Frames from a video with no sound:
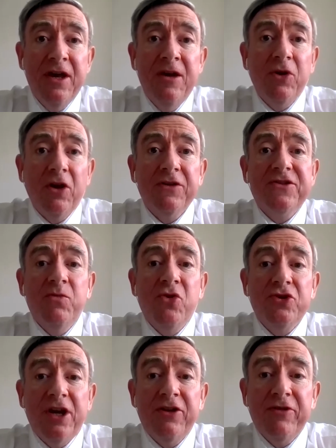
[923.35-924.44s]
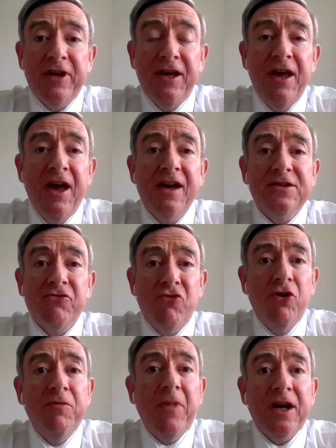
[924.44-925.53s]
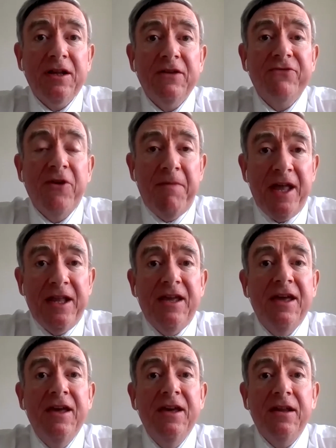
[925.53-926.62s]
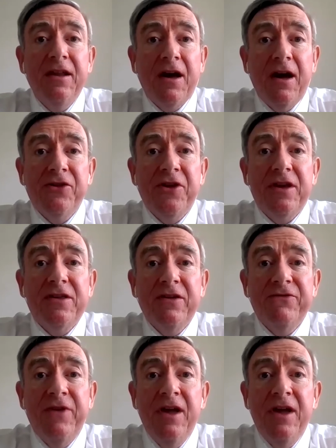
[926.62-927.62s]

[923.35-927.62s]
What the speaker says: but also more generally as a role model for many in the context of